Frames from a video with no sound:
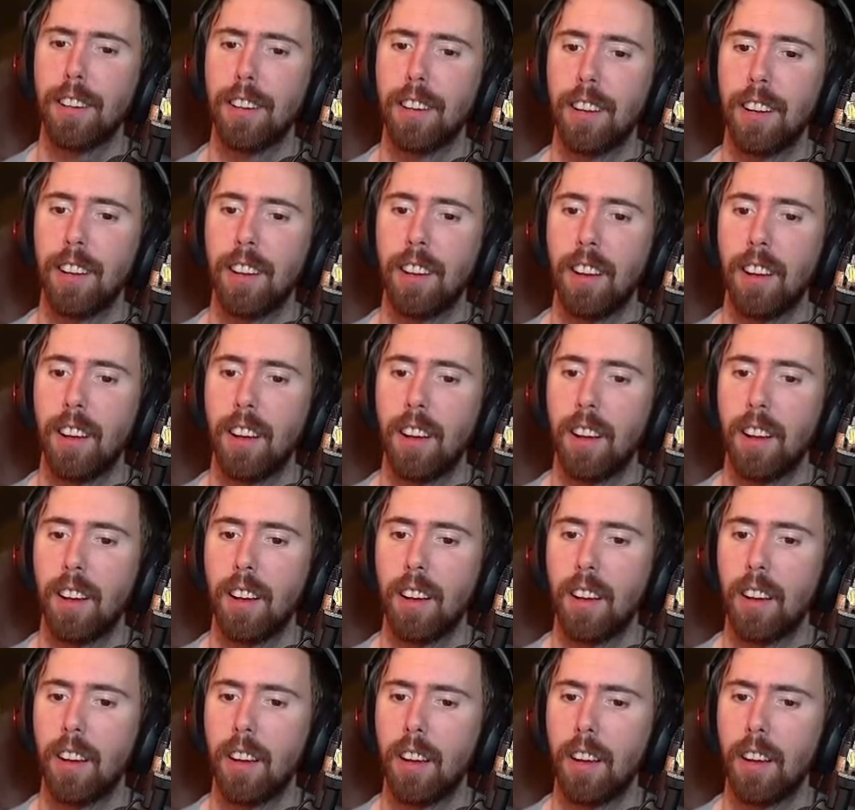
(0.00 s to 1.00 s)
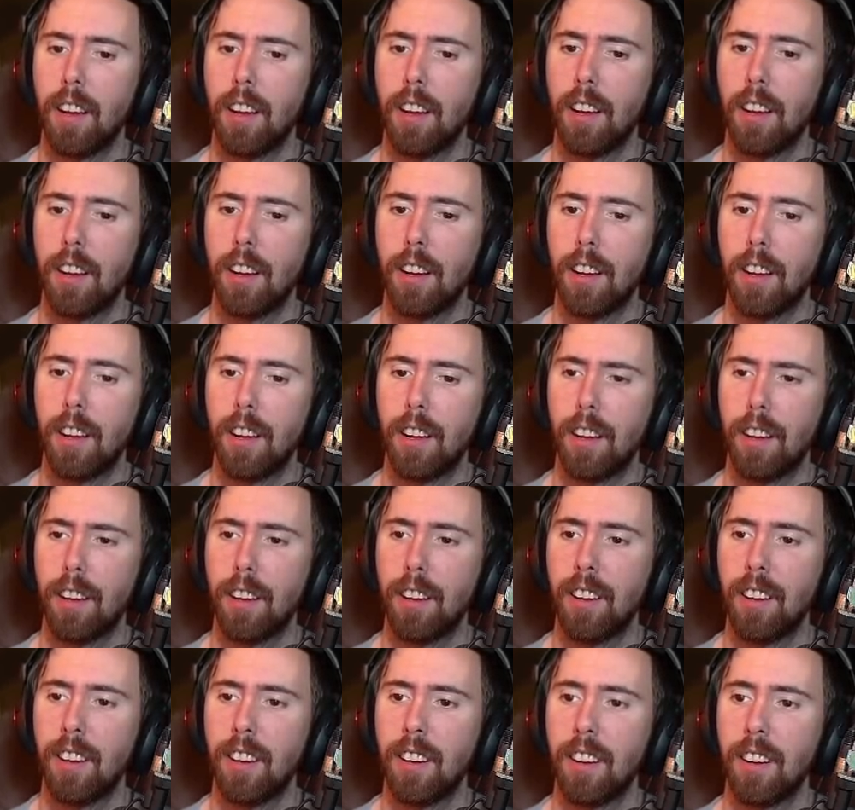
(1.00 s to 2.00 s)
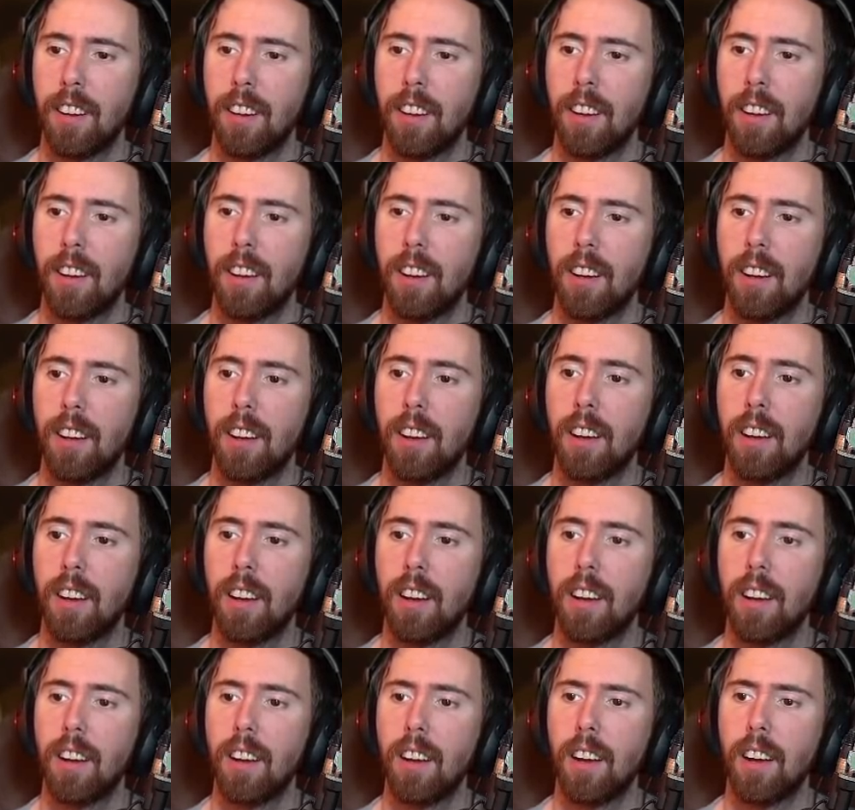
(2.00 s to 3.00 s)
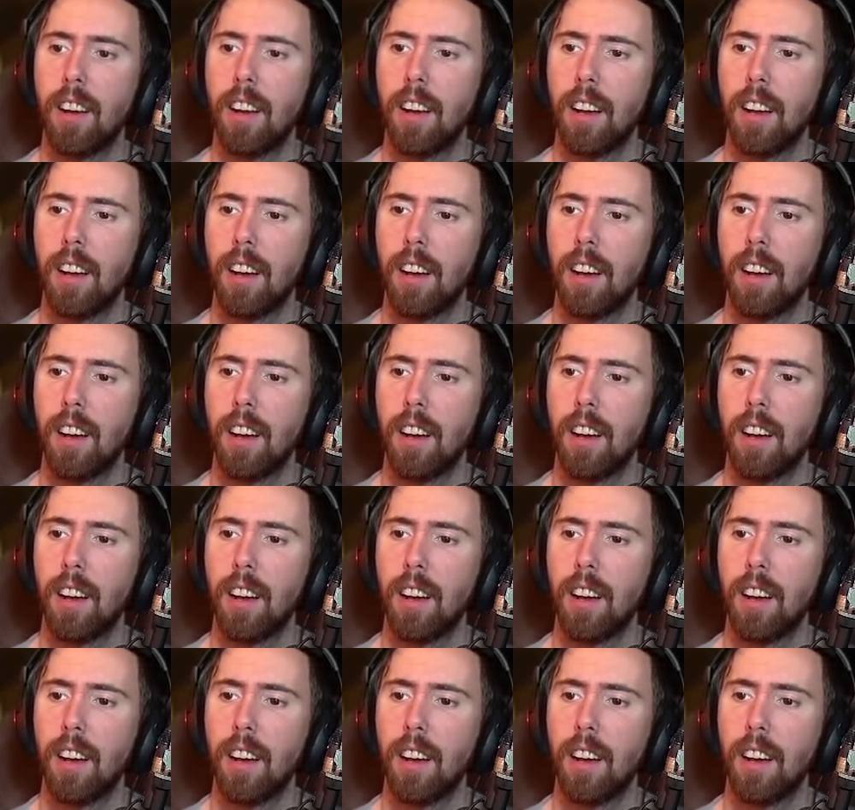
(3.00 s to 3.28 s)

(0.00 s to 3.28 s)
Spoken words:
(not speaking)